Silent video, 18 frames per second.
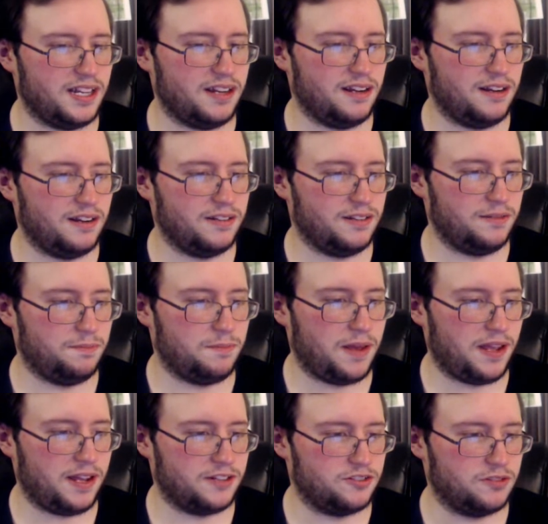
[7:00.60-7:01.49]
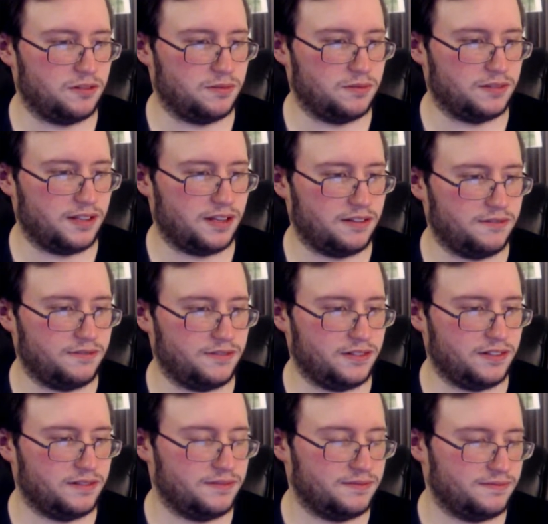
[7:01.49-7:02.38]
Hard is back short was kind of
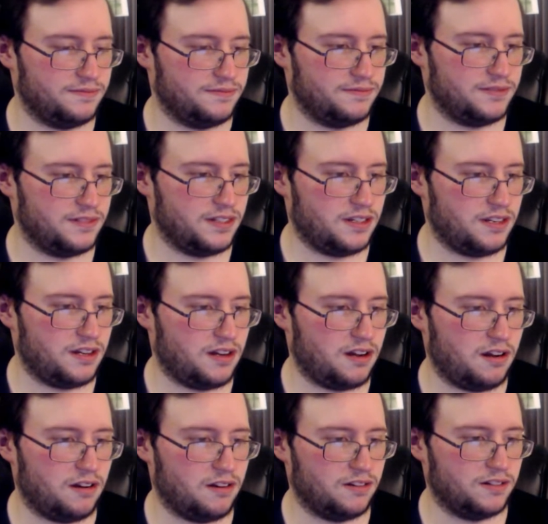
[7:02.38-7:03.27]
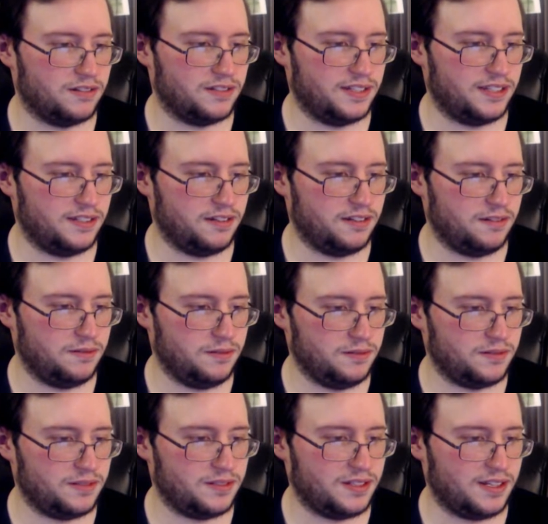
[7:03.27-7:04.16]
fun. Hard Kill.
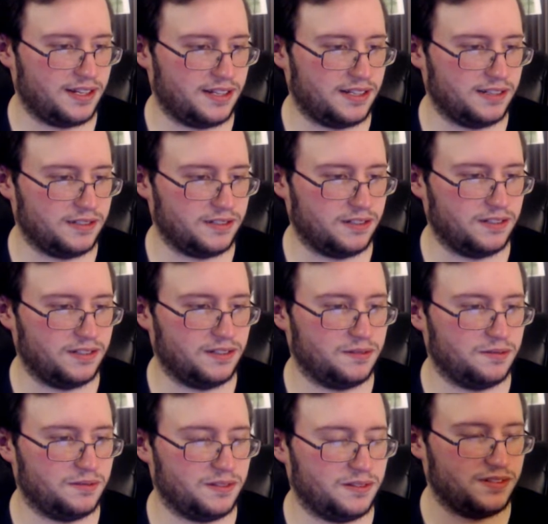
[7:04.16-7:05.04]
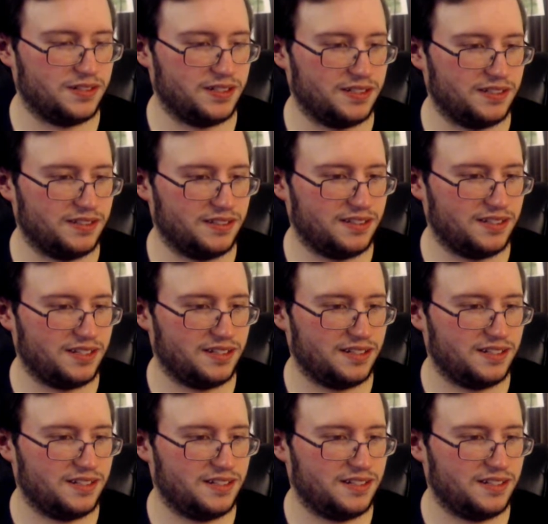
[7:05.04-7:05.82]
I clicked on this. What the is this again?